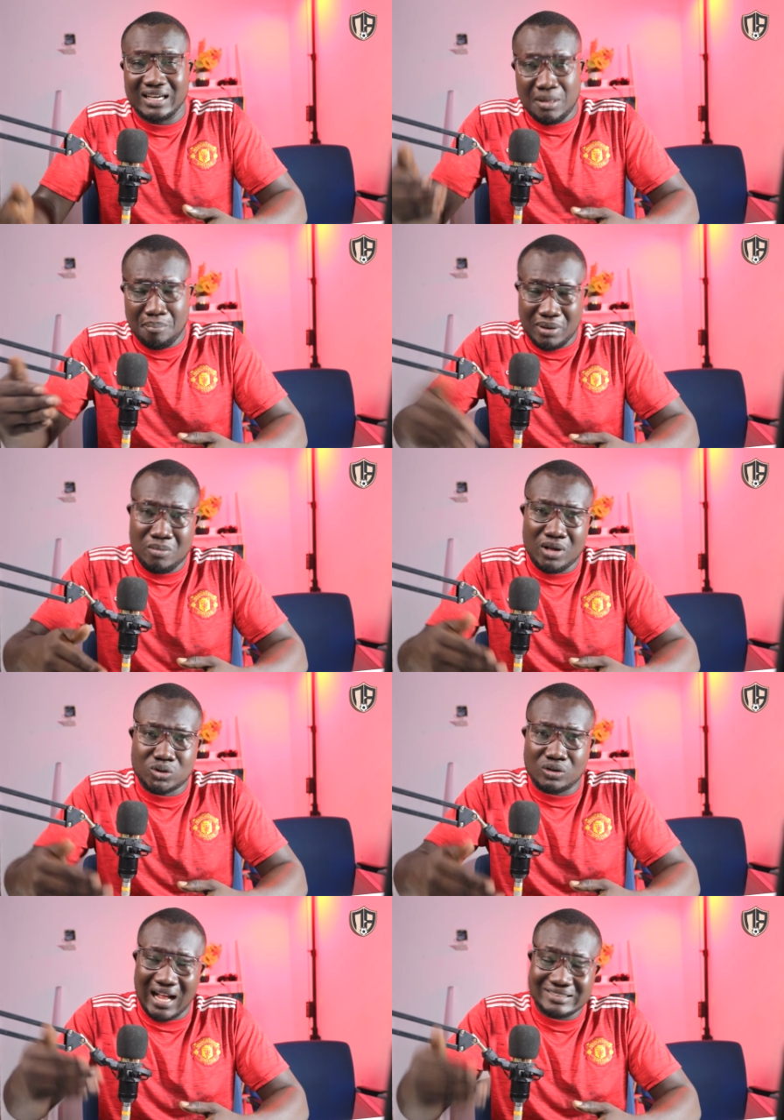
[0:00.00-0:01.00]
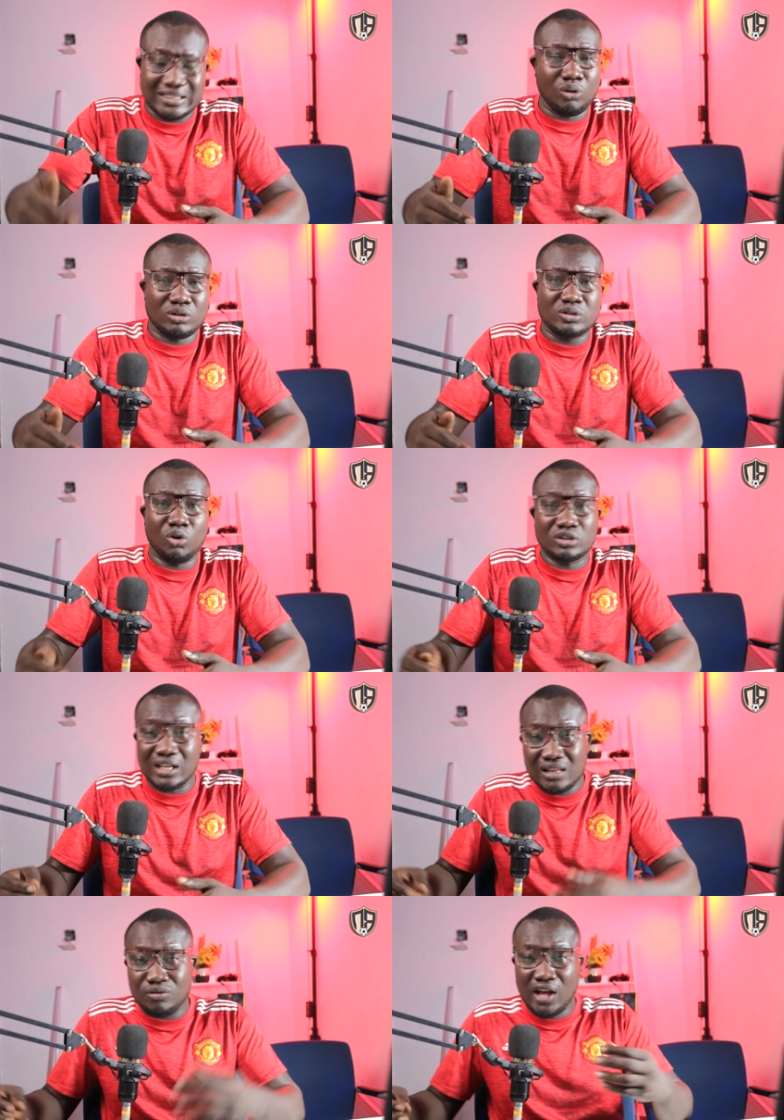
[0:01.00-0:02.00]
The blame is on Ancelotti, because
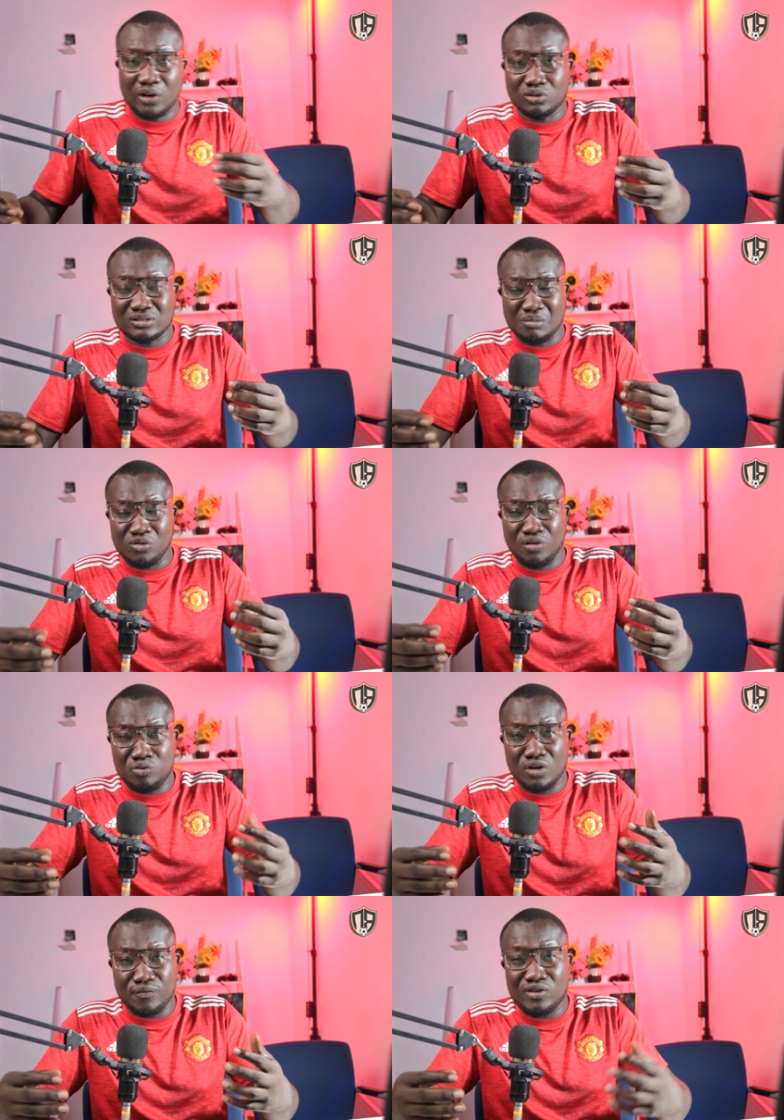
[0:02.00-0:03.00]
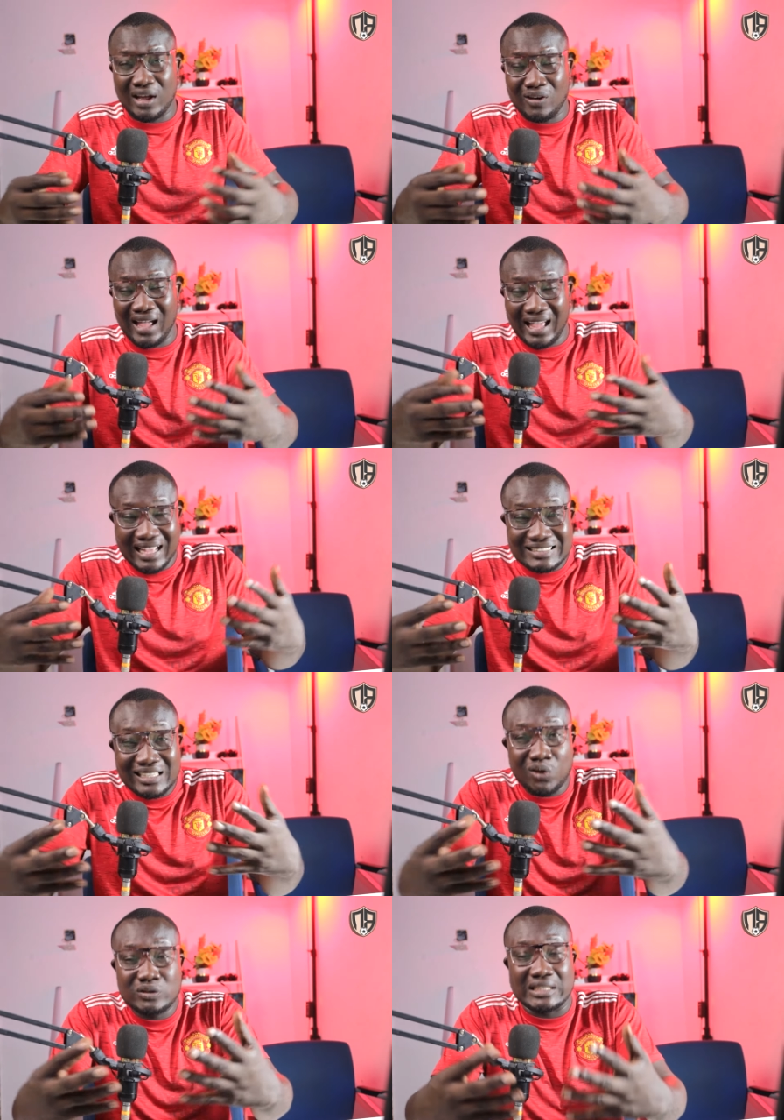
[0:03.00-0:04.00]
if you cannot, if you if you cannot
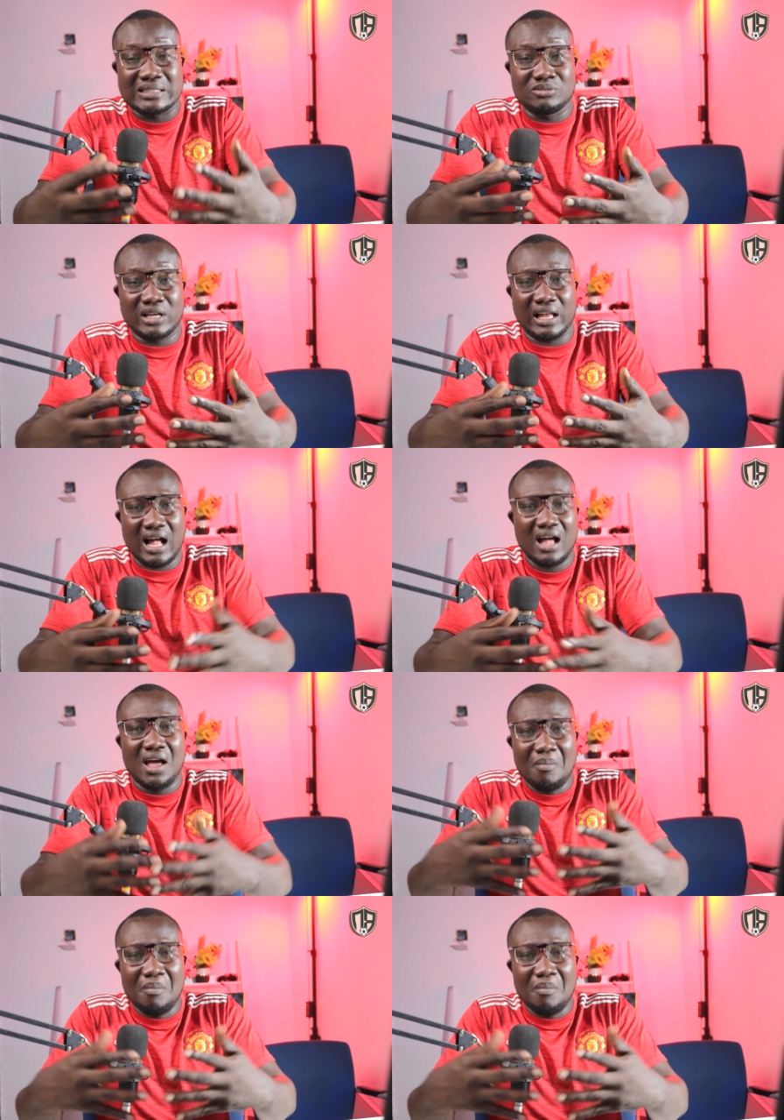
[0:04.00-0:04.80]
execute a team together,